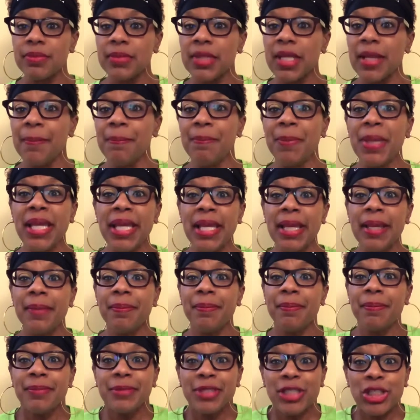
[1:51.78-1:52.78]

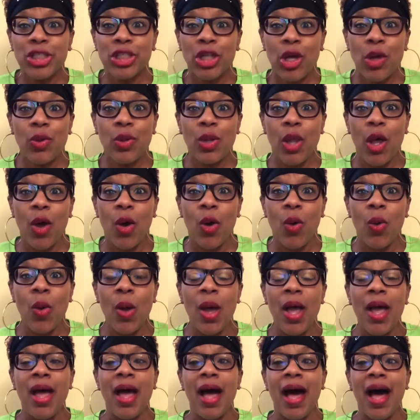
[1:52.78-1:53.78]
being solo,
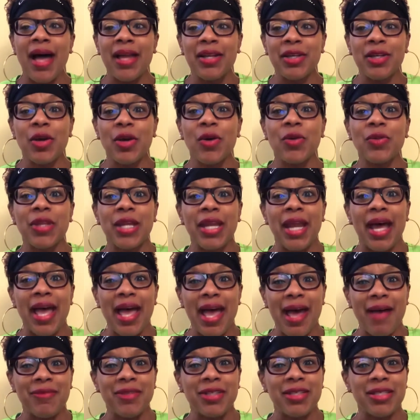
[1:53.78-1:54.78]
I know that I
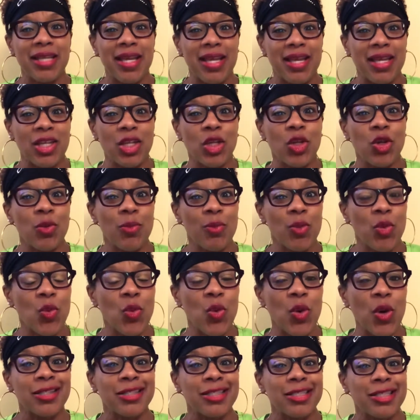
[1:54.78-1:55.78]
have to take a little
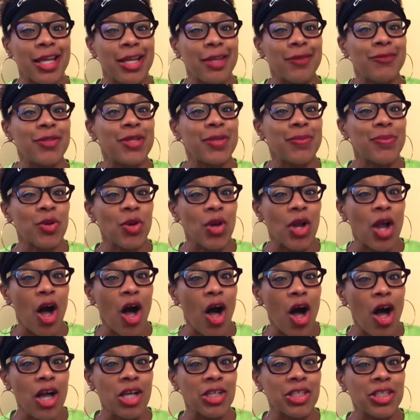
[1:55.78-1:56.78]
more safety
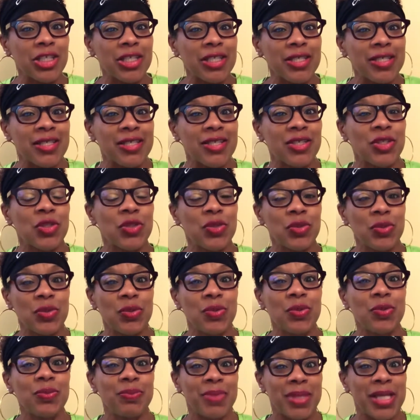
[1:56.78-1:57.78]
precautions
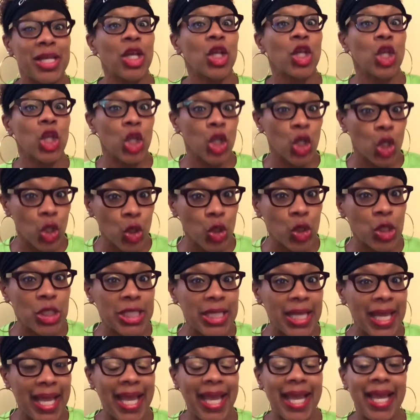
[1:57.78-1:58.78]
to be alert.
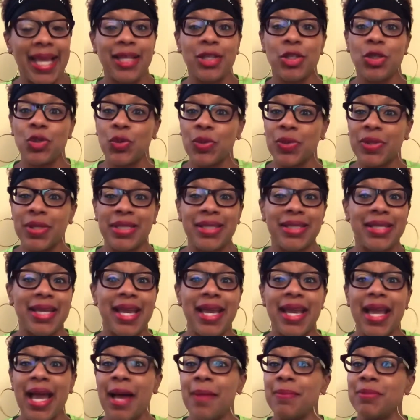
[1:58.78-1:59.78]
And during the
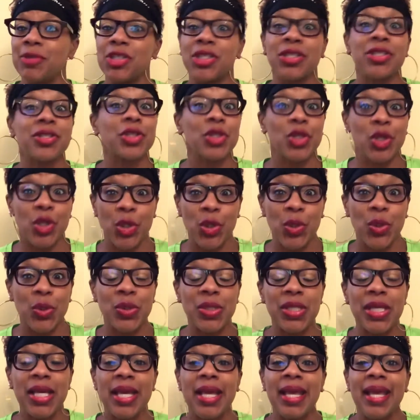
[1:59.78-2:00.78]
day, I'm just
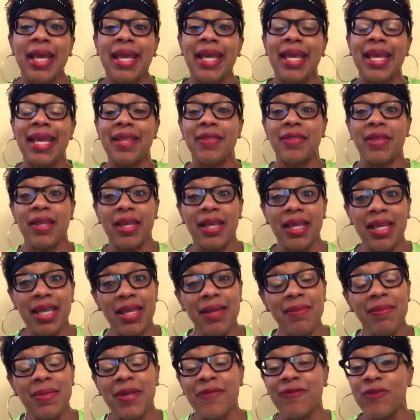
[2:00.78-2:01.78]
alert. In the
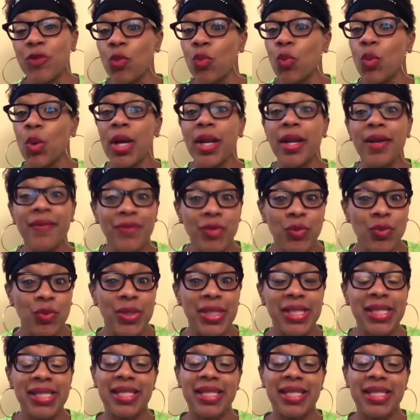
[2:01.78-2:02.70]
evening, for whatever reason,